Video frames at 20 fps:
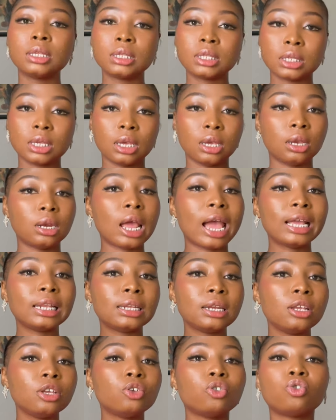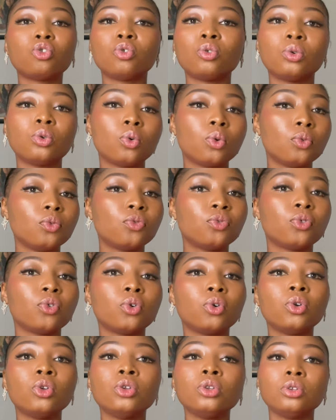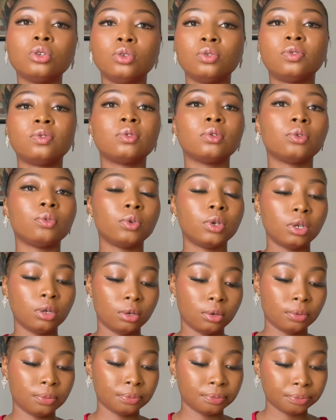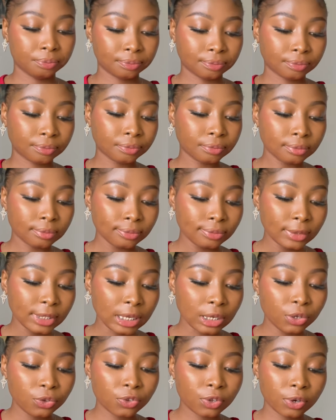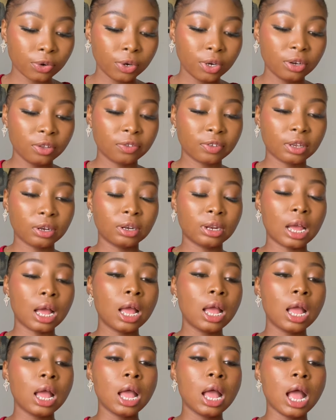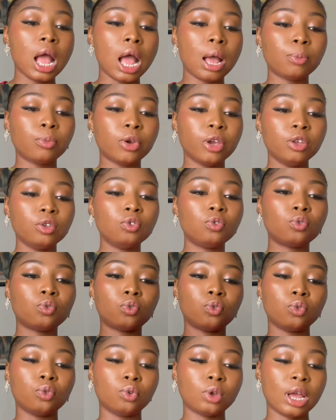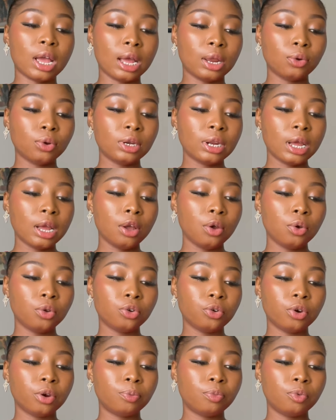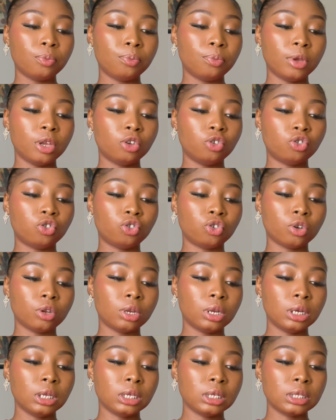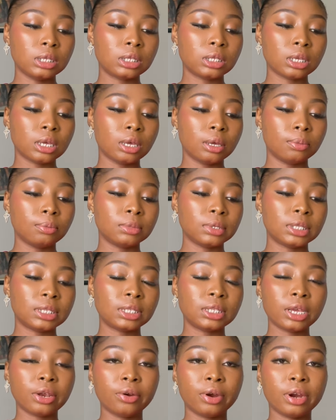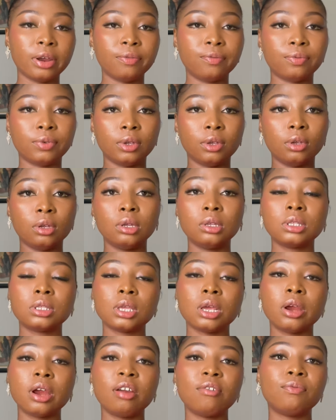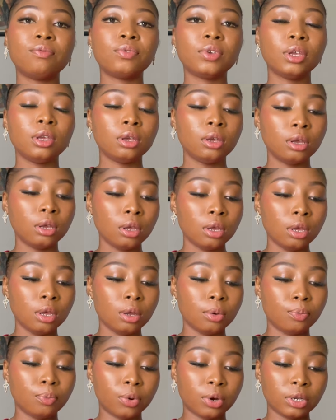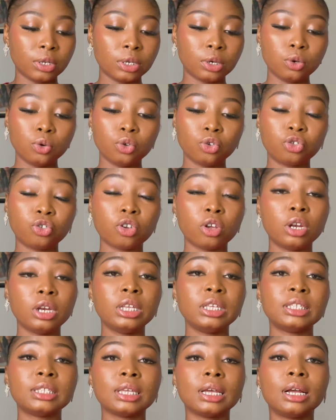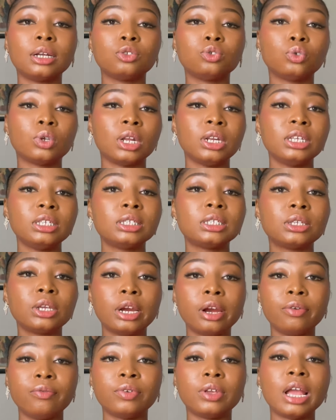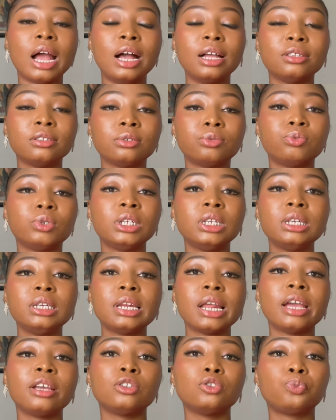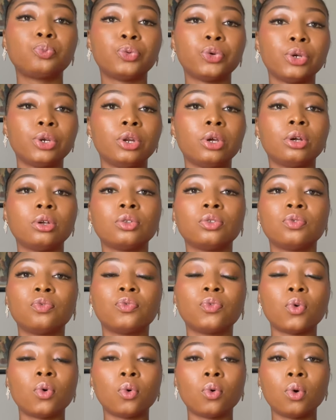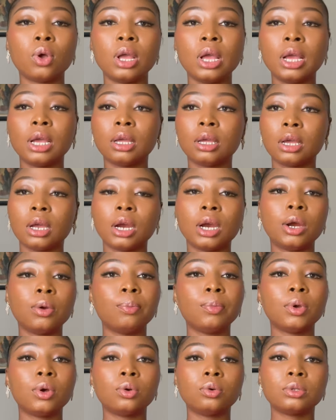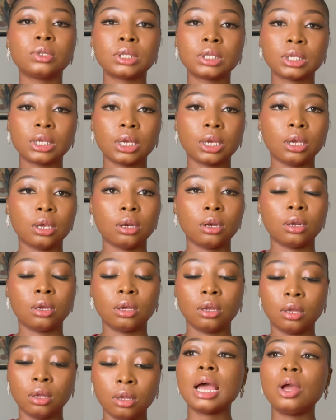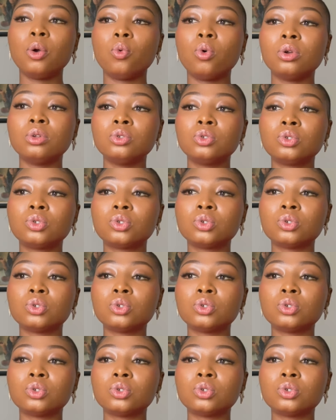skin, I think you should go for Eucerin. Eucerin is under. I'm going to, another honorable mention is CeraVe. CeraVe body lotion is actually, CeraVe has really nice products for caramel skin. I want